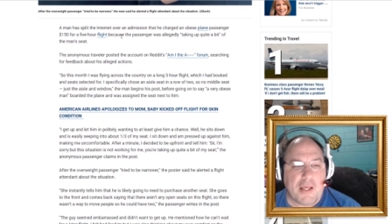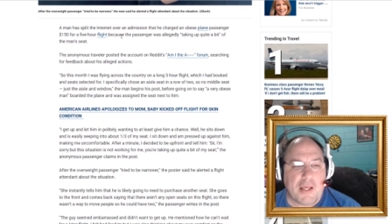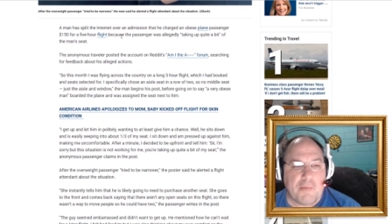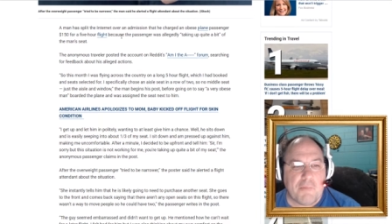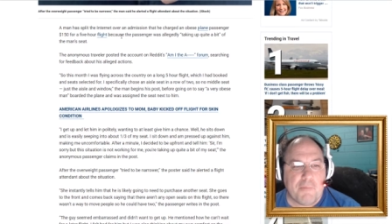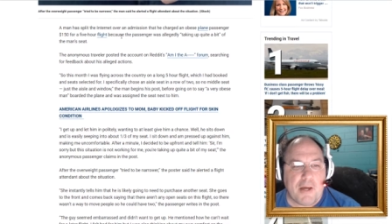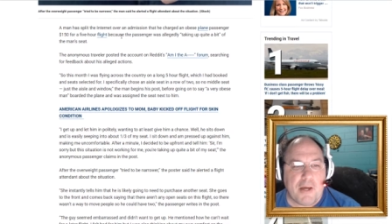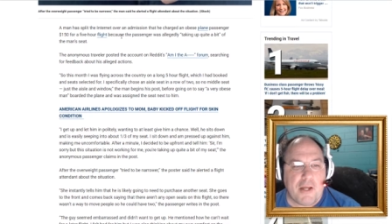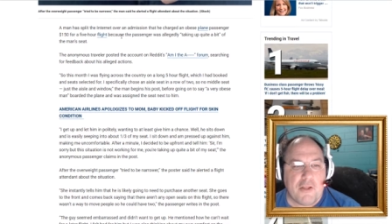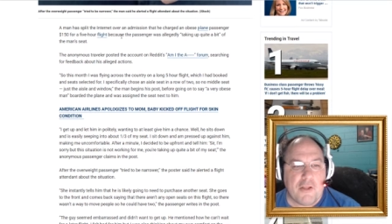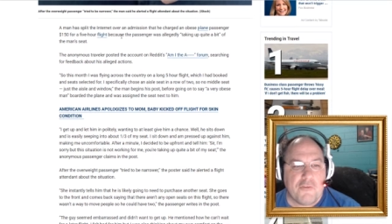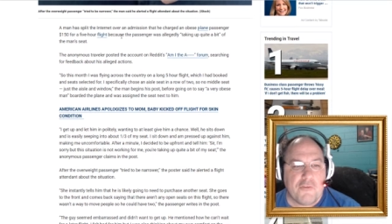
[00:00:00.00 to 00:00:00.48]

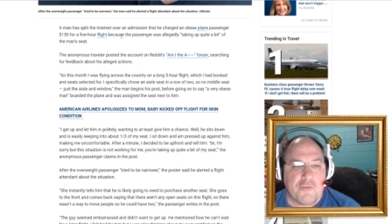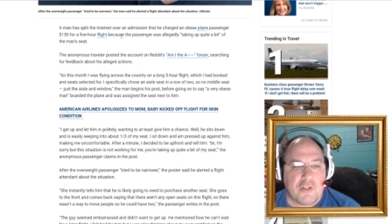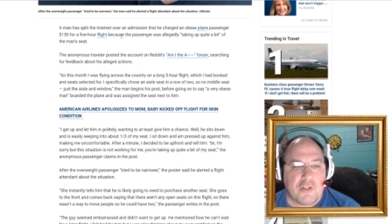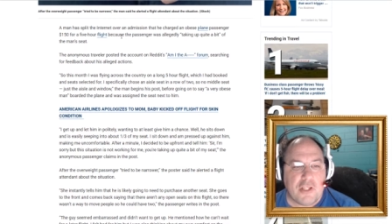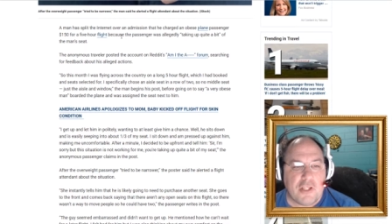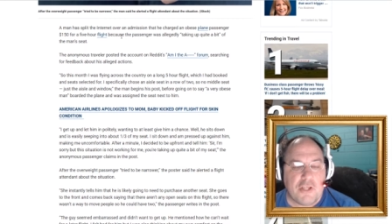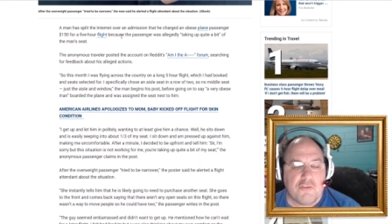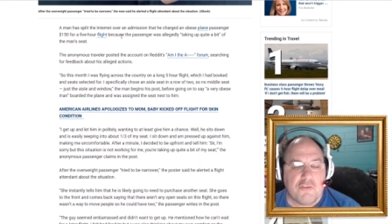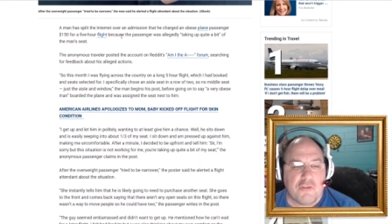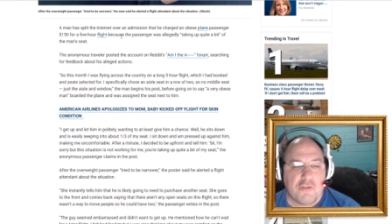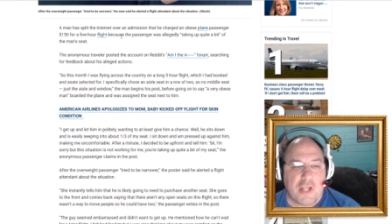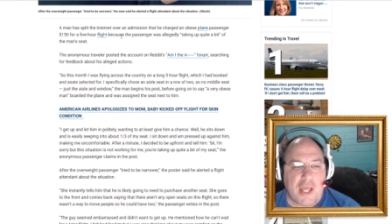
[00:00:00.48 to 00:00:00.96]
about his
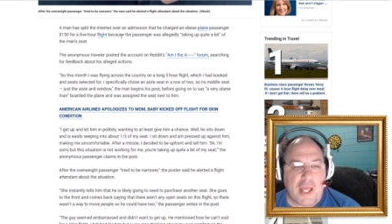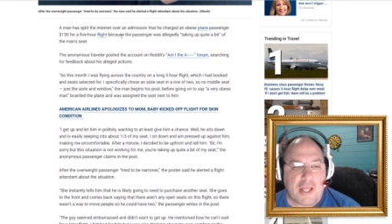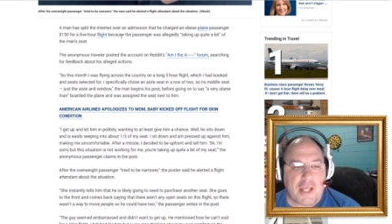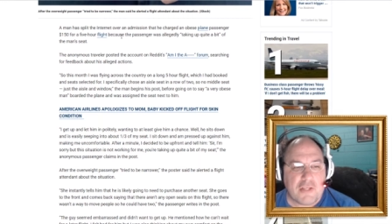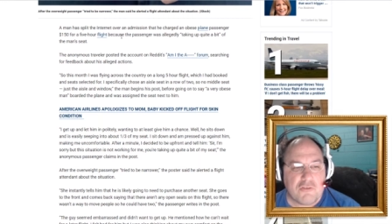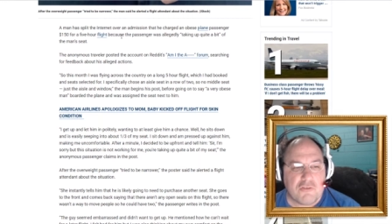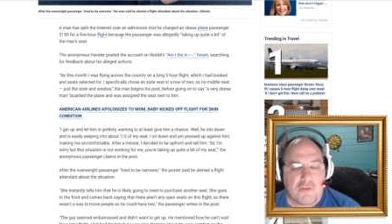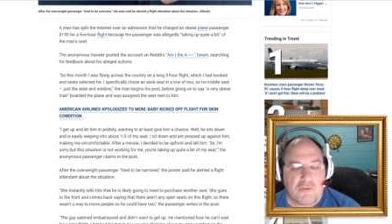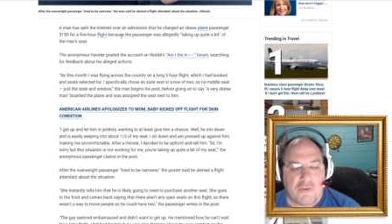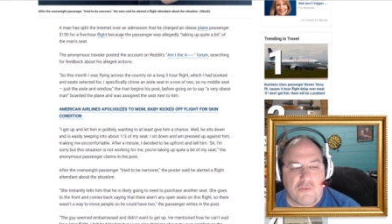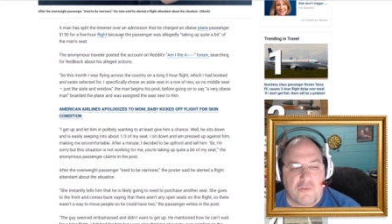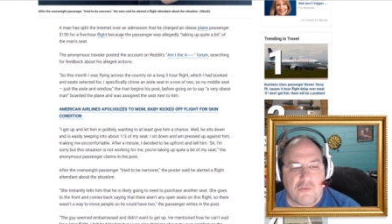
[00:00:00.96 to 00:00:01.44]
alleged
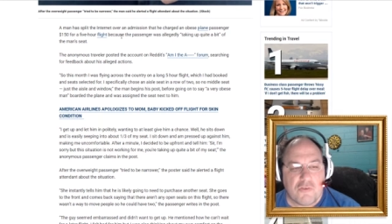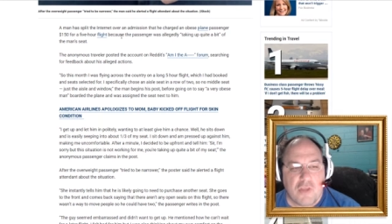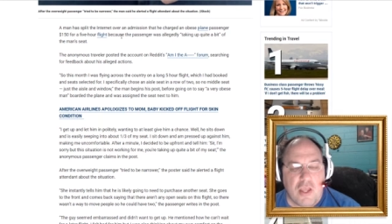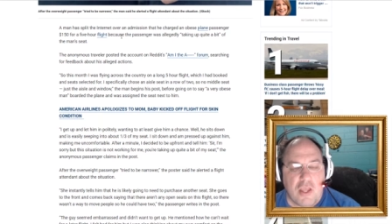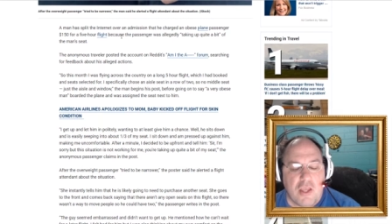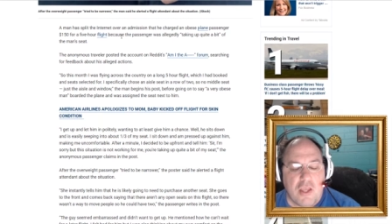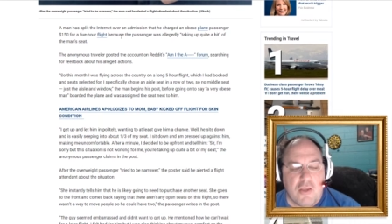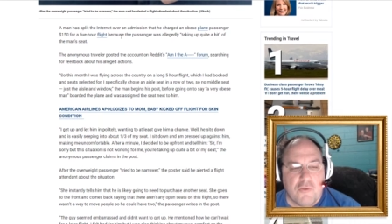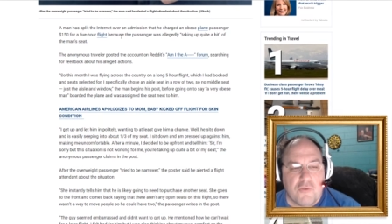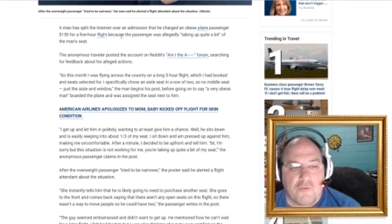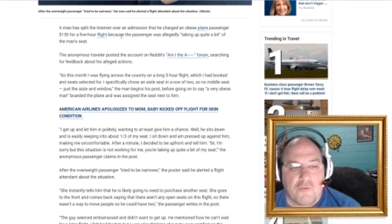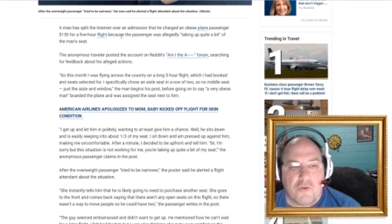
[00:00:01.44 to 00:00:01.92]
actions.
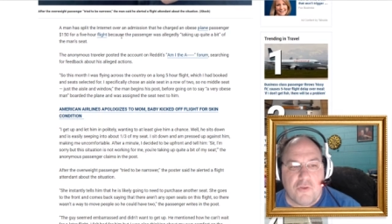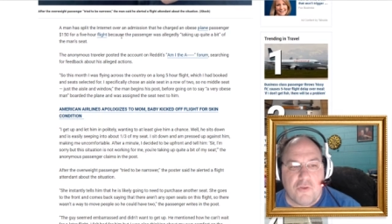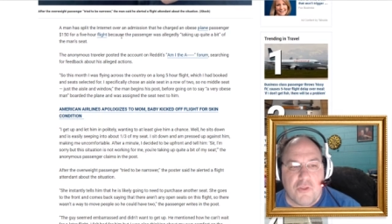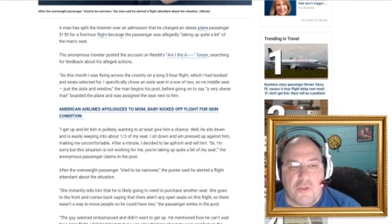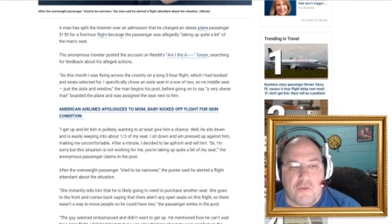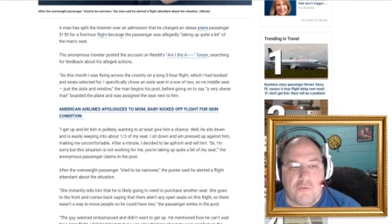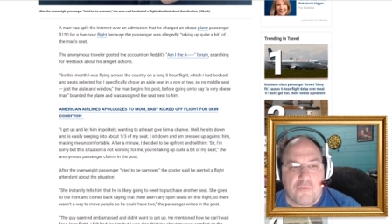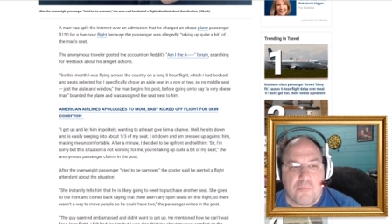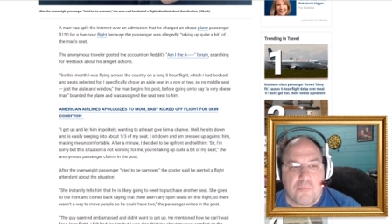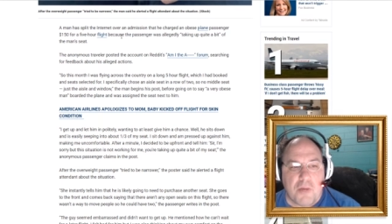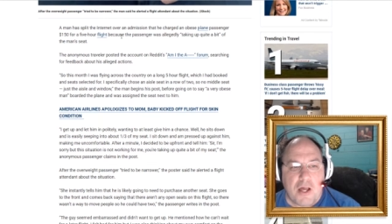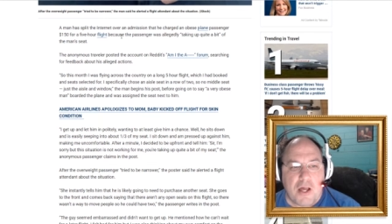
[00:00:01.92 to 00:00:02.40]
So
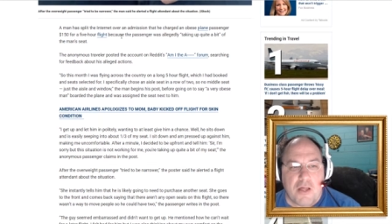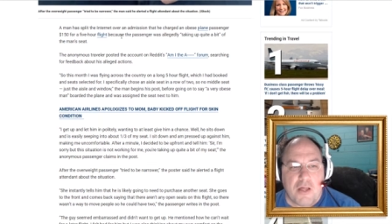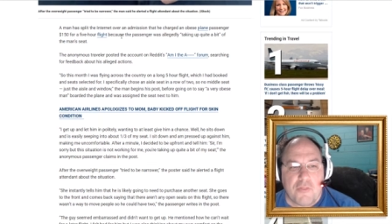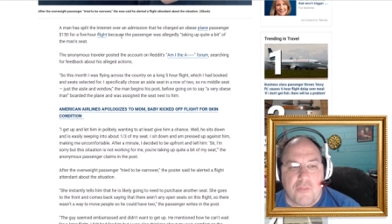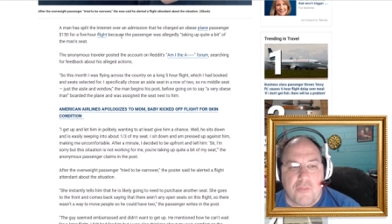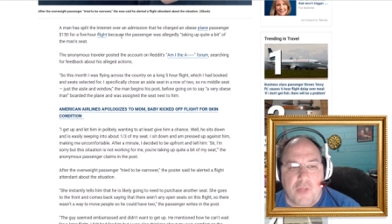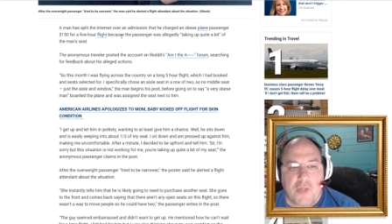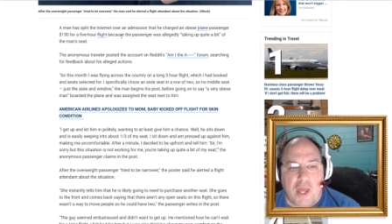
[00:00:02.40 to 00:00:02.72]
this month,